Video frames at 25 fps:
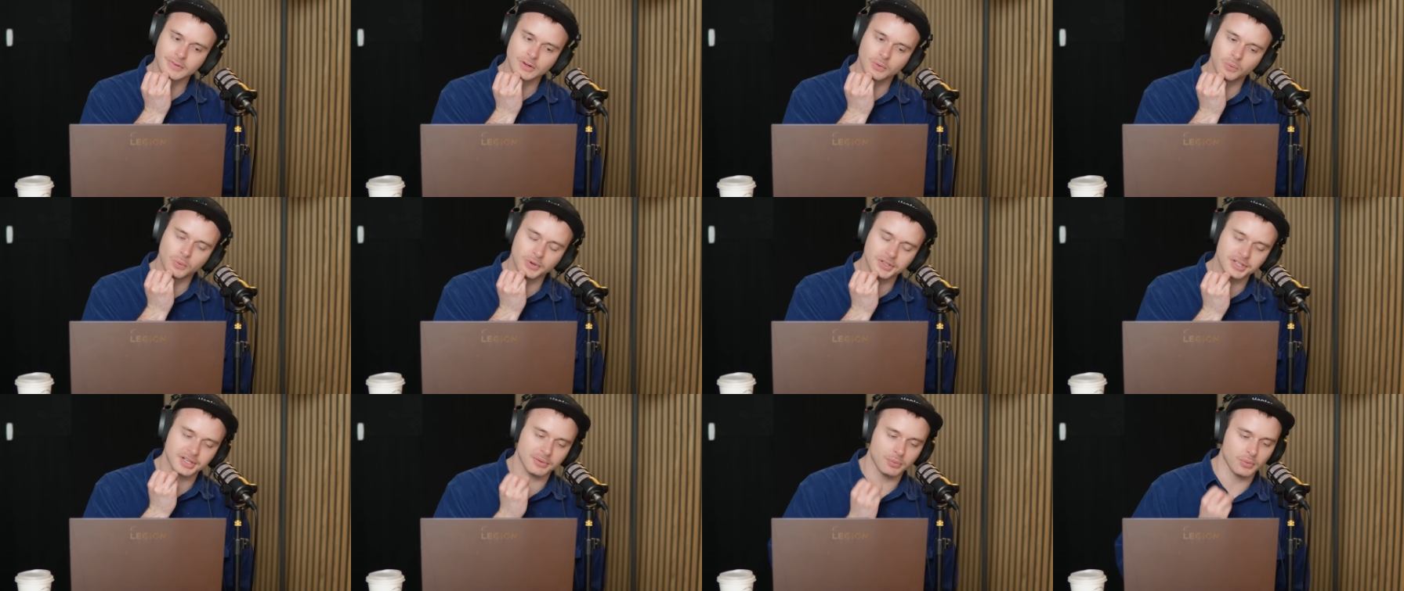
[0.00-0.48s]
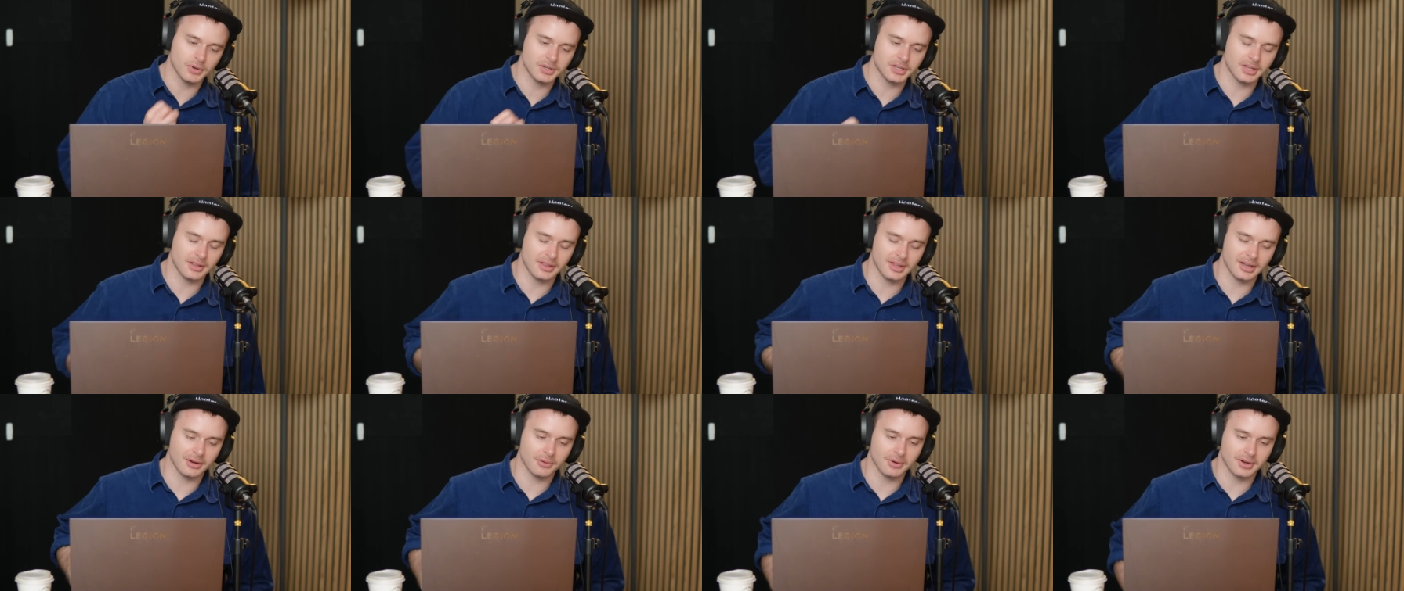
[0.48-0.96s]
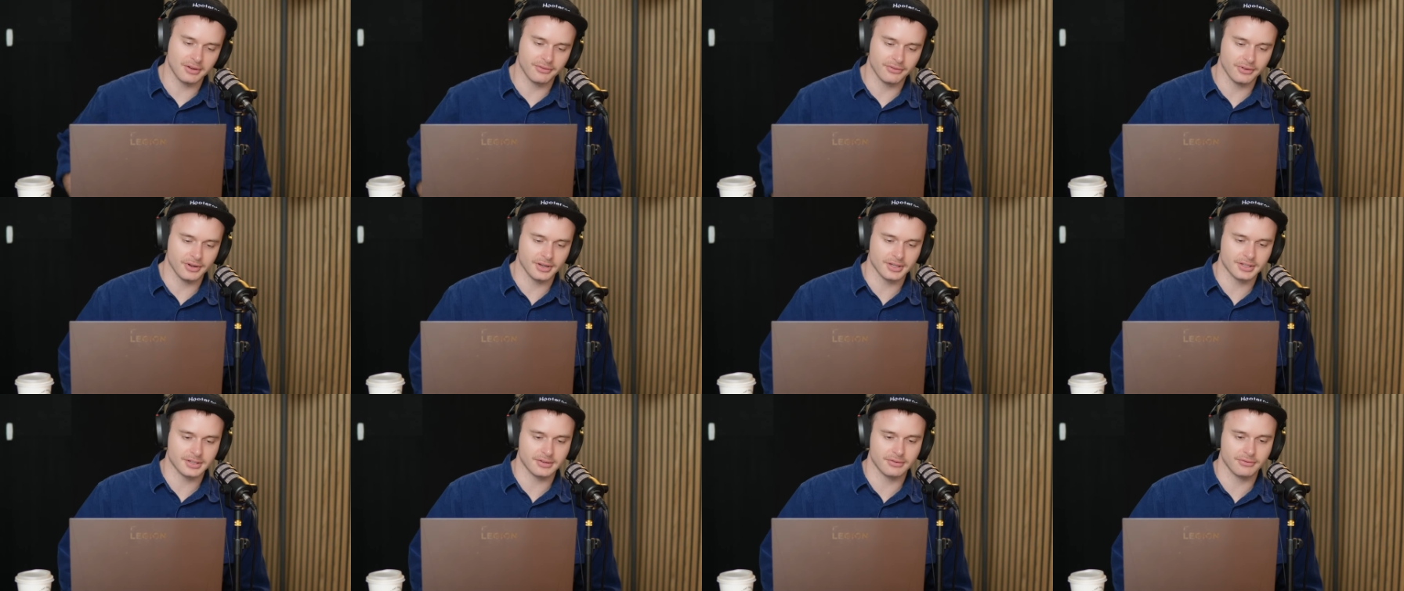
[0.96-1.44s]
What do you think when you
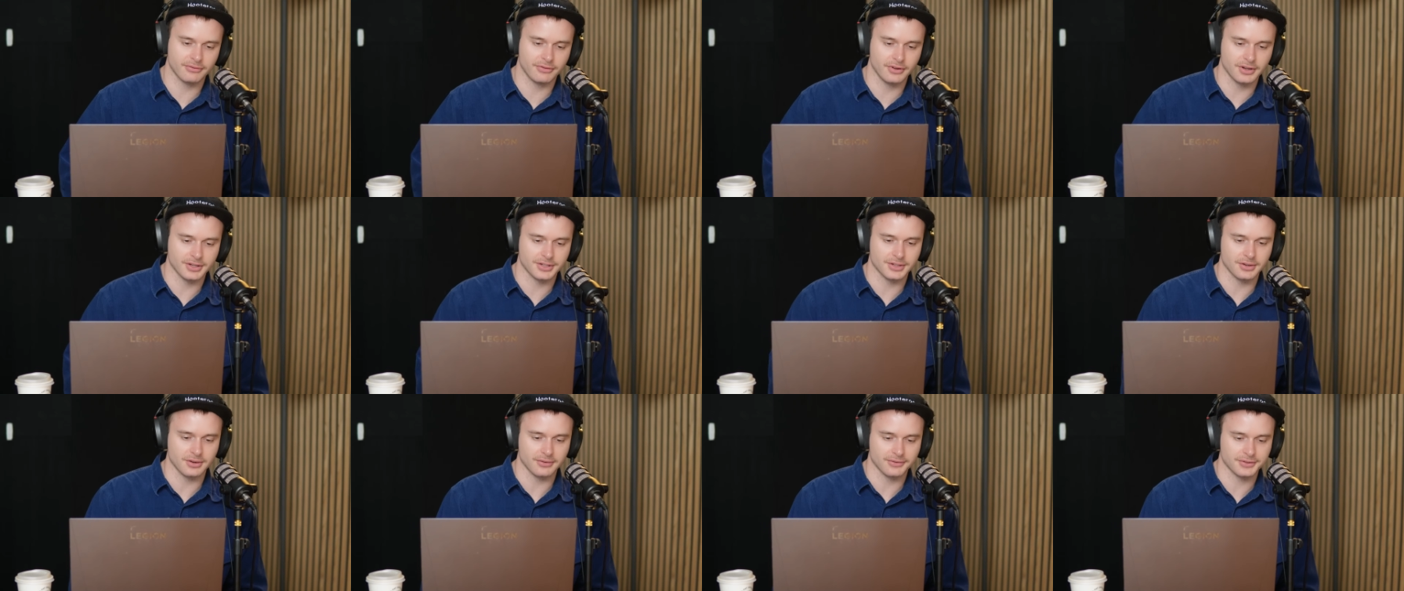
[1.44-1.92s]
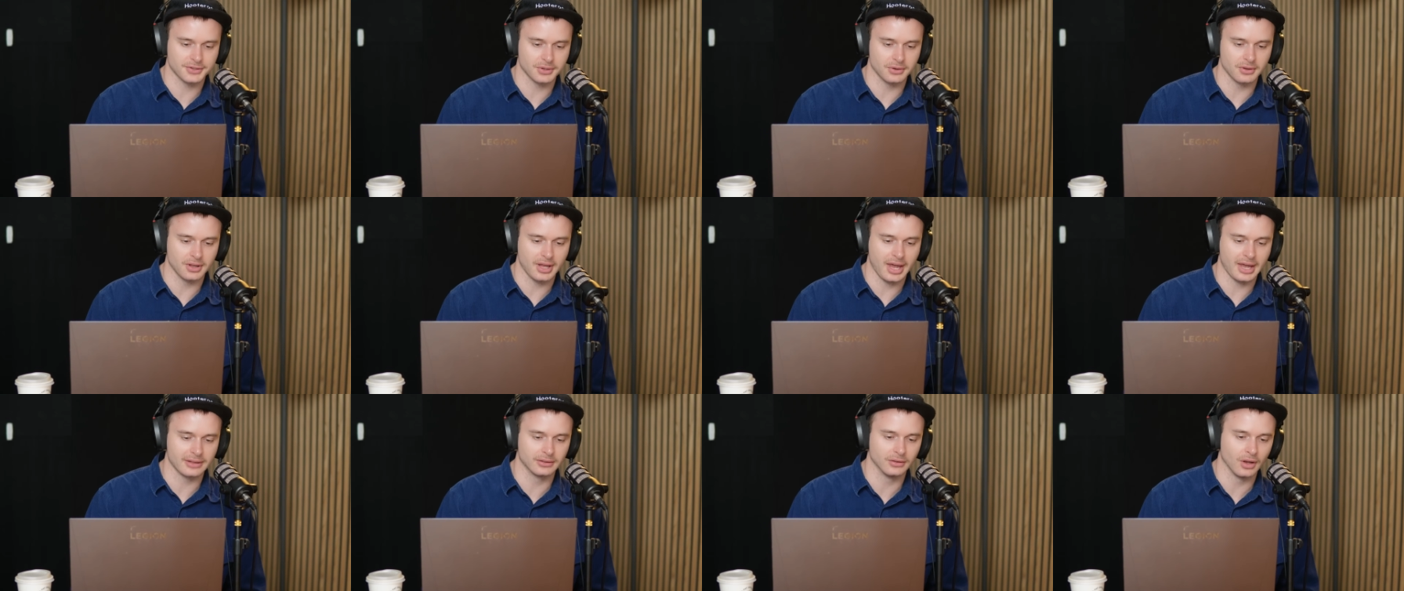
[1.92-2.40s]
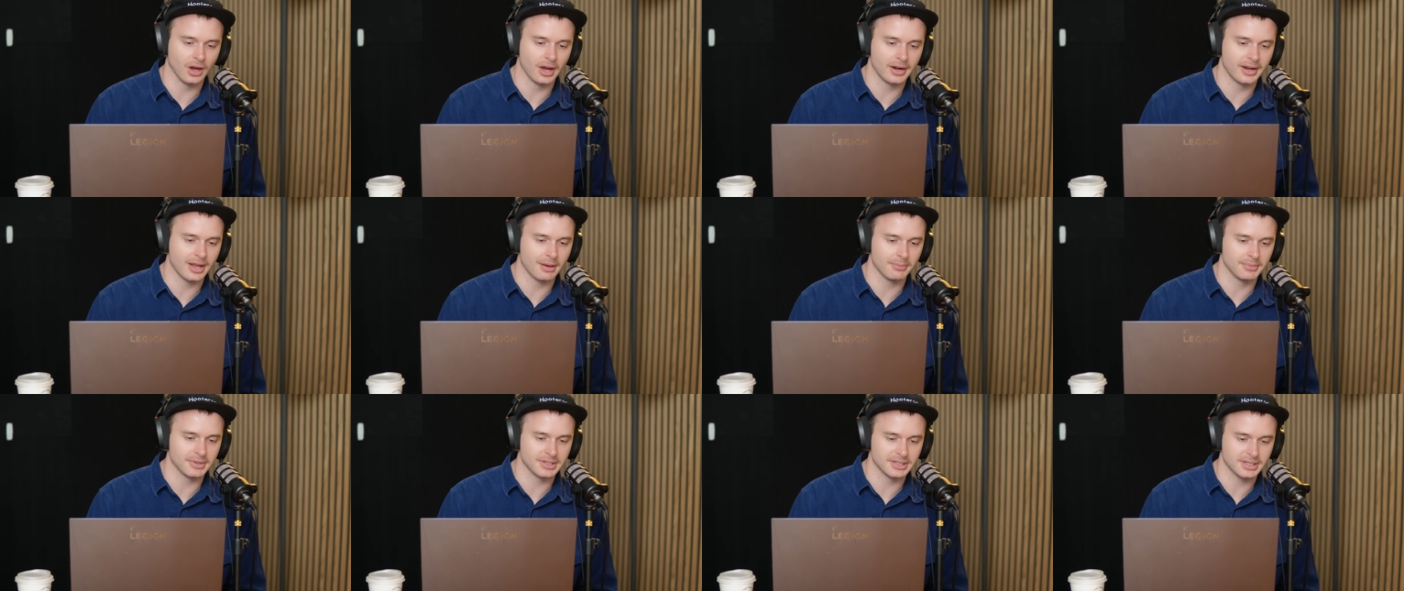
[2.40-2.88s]
first sort of saw the headline
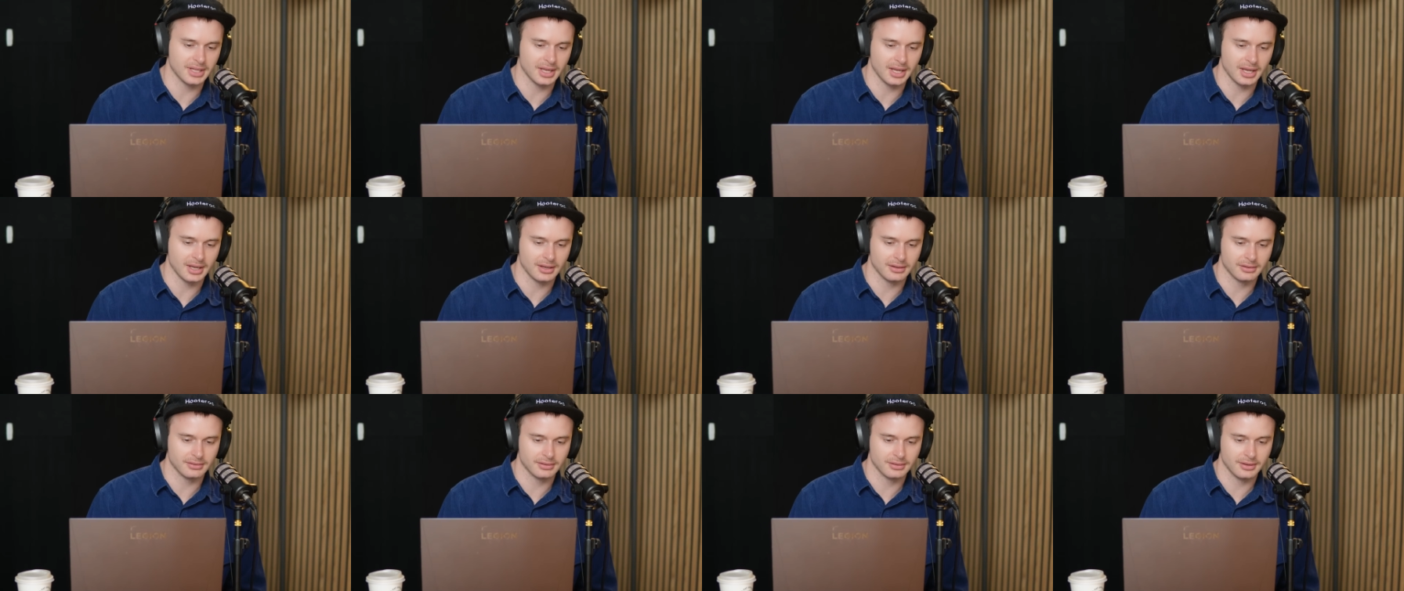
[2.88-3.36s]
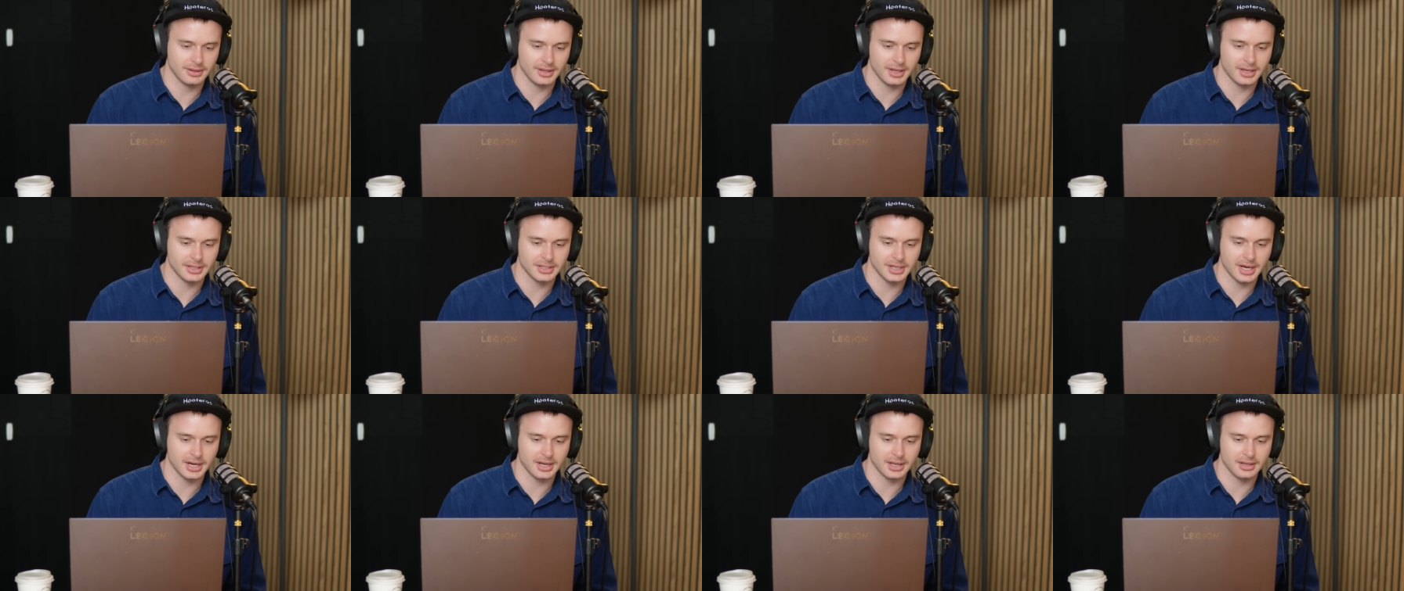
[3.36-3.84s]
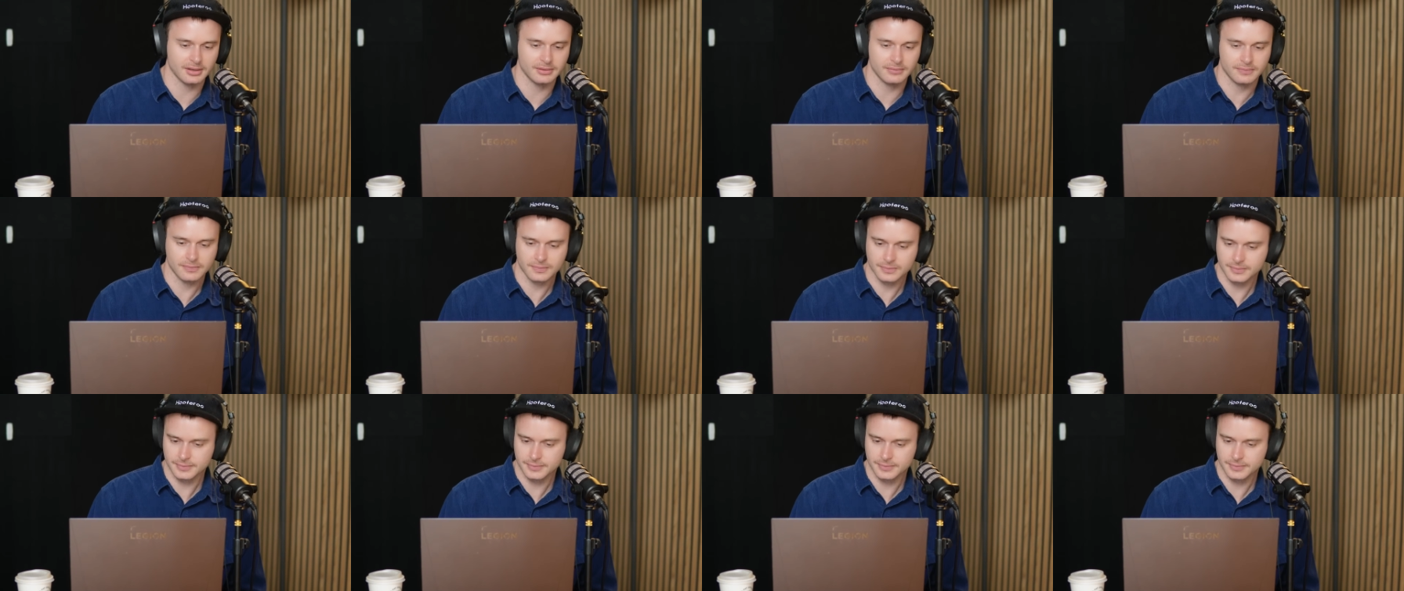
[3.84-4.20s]
numbers there, JD?